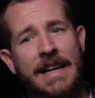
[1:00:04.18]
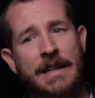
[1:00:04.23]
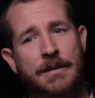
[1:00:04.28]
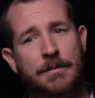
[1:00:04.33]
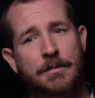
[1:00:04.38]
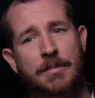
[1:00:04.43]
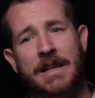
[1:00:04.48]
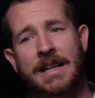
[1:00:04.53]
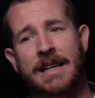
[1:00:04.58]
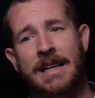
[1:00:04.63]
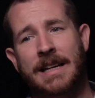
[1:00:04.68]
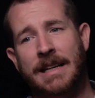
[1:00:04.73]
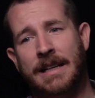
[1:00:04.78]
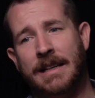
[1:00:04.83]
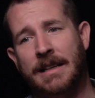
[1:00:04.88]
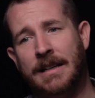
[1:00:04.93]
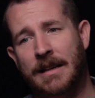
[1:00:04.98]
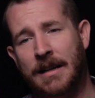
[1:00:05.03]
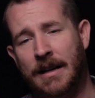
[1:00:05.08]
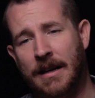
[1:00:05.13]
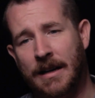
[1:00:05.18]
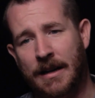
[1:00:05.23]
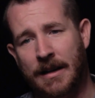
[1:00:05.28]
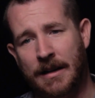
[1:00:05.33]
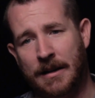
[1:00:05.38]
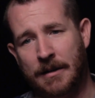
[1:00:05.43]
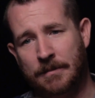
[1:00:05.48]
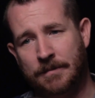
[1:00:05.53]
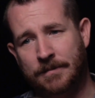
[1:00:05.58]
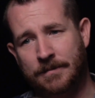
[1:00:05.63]
it being
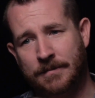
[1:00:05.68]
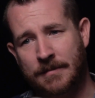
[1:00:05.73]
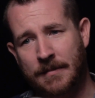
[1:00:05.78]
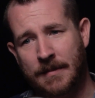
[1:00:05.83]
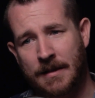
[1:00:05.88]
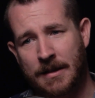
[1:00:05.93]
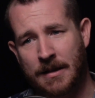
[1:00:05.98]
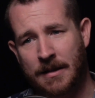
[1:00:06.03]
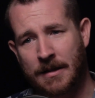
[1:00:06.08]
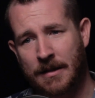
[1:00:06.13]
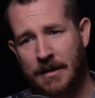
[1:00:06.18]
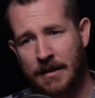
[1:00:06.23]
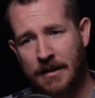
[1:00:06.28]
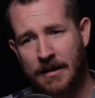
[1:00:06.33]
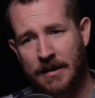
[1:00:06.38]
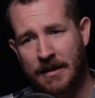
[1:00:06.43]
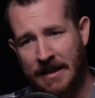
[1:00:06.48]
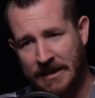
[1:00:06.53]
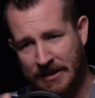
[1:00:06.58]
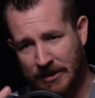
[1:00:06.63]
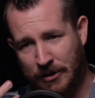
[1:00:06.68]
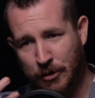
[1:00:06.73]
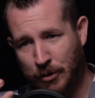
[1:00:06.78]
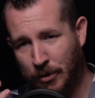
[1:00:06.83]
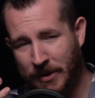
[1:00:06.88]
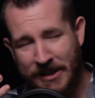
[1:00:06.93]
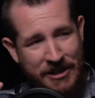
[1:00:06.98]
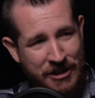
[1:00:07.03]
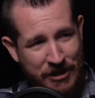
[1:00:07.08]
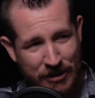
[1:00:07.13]
this
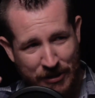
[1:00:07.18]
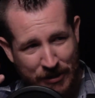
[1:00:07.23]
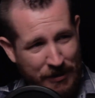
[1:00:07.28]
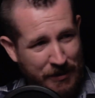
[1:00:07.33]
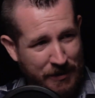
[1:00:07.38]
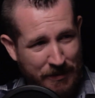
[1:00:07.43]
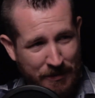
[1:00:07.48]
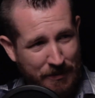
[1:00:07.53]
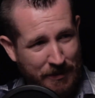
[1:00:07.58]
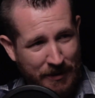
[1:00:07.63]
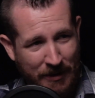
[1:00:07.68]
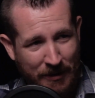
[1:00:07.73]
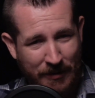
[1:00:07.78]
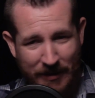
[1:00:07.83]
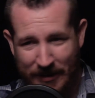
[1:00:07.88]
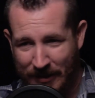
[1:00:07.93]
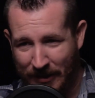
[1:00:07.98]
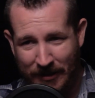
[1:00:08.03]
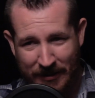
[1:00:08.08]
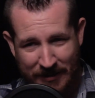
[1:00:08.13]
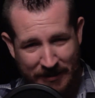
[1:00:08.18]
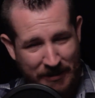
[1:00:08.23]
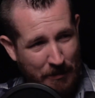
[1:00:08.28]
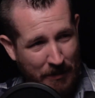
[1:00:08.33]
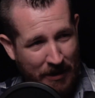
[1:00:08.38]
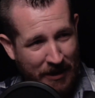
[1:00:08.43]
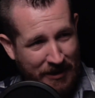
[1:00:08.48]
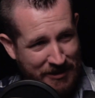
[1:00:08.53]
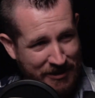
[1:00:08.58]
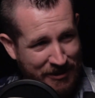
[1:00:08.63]
creature, we call it the
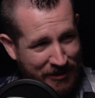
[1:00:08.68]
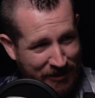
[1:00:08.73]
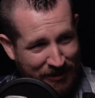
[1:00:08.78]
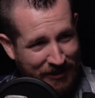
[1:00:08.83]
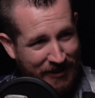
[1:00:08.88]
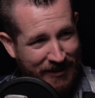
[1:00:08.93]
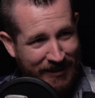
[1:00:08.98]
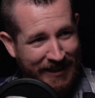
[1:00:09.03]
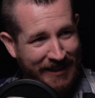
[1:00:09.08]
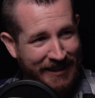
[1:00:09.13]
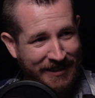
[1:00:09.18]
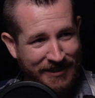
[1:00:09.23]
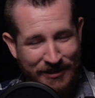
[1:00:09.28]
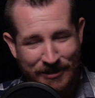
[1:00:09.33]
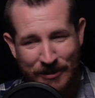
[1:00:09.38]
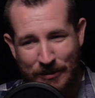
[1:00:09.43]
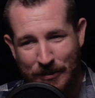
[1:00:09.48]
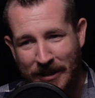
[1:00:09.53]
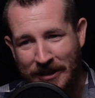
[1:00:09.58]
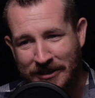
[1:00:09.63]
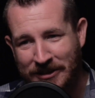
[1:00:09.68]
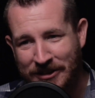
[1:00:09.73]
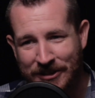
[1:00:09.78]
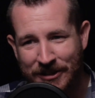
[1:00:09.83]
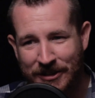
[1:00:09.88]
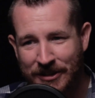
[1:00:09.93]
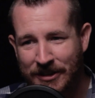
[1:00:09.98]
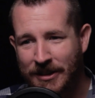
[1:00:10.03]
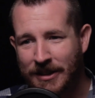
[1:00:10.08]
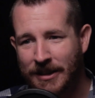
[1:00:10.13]
monster, the internal
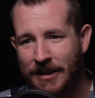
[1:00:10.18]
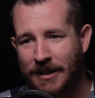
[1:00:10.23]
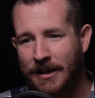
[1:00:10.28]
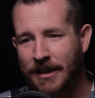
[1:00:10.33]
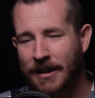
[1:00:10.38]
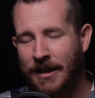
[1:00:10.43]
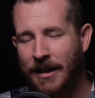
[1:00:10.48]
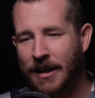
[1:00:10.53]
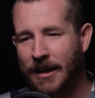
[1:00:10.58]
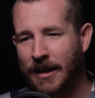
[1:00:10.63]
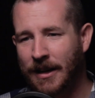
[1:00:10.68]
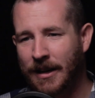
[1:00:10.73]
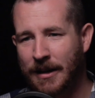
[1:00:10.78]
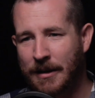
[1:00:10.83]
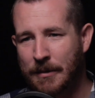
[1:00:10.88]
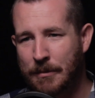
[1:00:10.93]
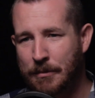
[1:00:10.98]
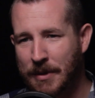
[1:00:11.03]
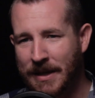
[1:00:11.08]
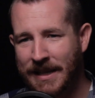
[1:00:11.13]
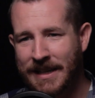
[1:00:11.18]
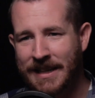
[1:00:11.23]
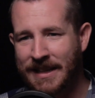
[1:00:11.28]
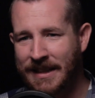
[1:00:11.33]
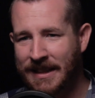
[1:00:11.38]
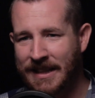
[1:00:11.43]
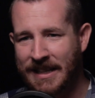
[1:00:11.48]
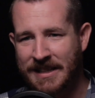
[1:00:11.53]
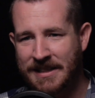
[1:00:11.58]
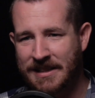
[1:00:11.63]
monster,
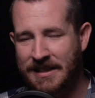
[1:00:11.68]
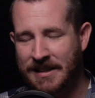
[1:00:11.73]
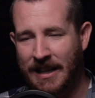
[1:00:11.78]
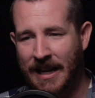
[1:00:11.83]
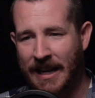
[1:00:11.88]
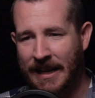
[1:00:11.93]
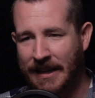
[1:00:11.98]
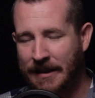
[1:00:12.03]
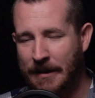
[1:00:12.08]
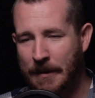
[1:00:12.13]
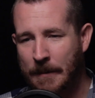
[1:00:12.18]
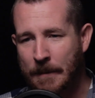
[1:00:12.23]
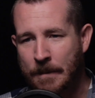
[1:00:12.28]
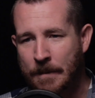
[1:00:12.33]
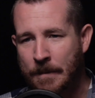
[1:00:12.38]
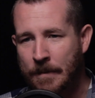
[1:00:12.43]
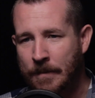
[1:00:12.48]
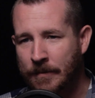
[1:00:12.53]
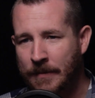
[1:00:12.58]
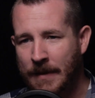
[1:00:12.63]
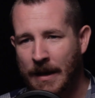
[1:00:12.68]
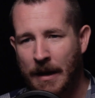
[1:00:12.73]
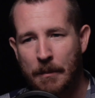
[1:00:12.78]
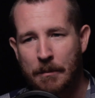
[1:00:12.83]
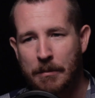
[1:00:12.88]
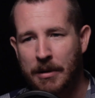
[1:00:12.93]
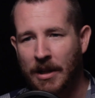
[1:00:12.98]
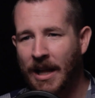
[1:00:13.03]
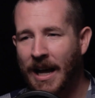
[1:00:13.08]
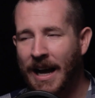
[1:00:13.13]
being this like
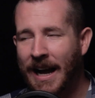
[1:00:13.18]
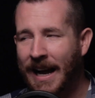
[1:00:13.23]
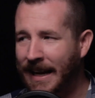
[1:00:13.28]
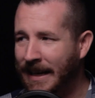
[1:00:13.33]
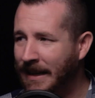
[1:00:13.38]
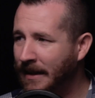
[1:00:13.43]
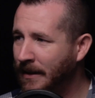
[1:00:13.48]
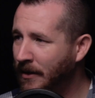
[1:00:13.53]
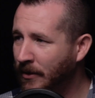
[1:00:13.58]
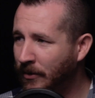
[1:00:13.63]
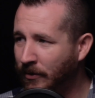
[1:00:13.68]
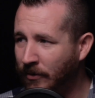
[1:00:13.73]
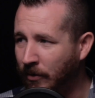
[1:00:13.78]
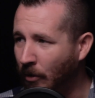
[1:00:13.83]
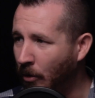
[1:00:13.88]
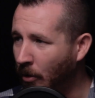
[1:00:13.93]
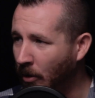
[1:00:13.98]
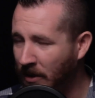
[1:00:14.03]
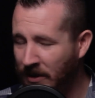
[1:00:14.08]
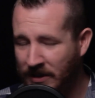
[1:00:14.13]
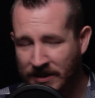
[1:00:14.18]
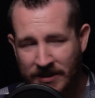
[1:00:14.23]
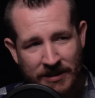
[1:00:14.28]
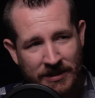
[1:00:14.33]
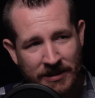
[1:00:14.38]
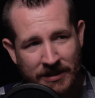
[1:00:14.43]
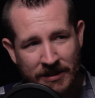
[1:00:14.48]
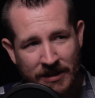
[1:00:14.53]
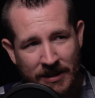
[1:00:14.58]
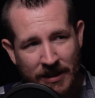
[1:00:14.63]
blind
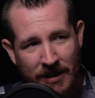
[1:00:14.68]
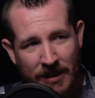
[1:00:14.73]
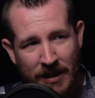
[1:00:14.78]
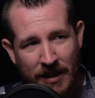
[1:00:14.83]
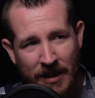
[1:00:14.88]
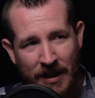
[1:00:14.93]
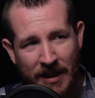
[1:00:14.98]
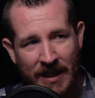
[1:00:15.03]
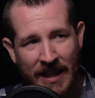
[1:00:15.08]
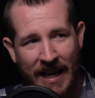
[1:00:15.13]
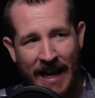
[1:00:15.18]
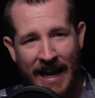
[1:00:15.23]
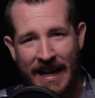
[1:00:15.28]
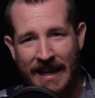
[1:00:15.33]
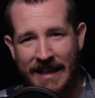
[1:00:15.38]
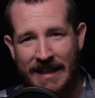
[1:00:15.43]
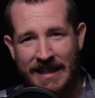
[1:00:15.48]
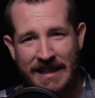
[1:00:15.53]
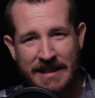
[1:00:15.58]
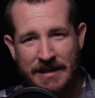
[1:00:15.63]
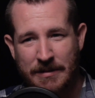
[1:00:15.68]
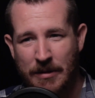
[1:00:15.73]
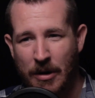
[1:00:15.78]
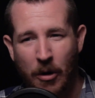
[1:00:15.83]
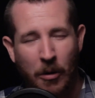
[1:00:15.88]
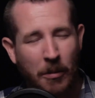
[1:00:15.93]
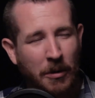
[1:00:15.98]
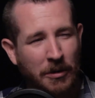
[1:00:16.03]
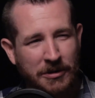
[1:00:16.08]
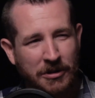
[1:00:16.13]
force that is
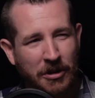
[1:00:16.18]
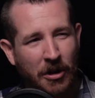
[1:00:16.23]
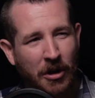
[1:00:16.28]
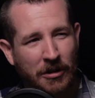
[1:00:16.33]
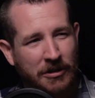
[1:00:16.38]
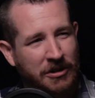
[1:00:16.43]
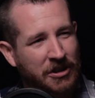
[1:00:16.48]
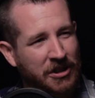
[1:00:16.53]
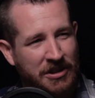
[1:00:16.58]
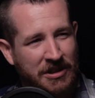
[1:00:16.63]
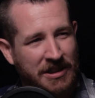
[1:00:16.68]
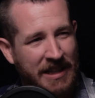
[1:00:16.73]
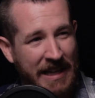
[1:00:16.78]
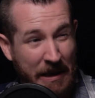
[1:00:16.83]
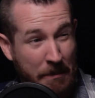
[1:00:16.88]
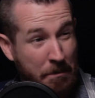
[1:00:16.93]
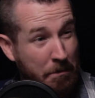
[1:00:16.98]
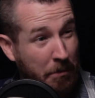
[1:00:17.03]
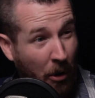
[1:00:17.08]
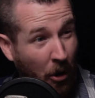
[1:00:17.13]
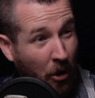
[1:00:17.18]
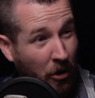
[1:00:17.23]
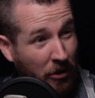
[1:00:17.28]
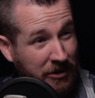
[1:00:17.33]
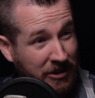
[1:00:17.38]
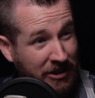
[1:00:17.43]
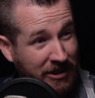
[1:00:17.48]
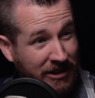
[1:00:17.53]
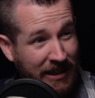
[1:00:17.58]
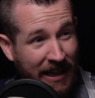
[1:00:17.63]
almost all just
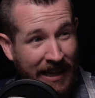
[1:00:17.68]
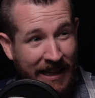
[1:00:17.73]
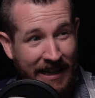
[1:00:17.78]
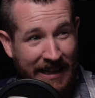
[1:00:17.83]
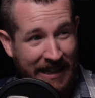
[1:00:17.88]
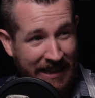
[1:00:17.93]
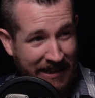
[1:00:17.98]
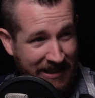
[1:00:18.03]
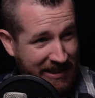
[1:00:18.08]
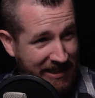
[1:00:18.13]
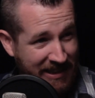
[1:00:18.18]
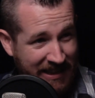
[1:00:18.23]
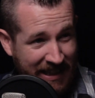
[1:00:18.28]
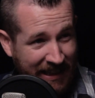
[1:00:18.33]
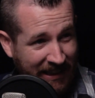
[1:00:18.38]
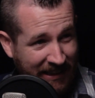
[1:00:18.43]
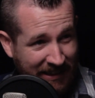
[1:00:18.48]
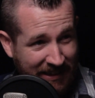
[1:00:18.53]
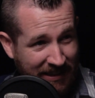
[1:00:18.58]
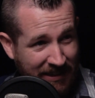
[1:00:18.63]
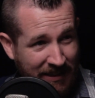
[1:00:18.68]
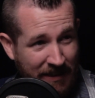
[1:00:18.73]
impulse and instinct.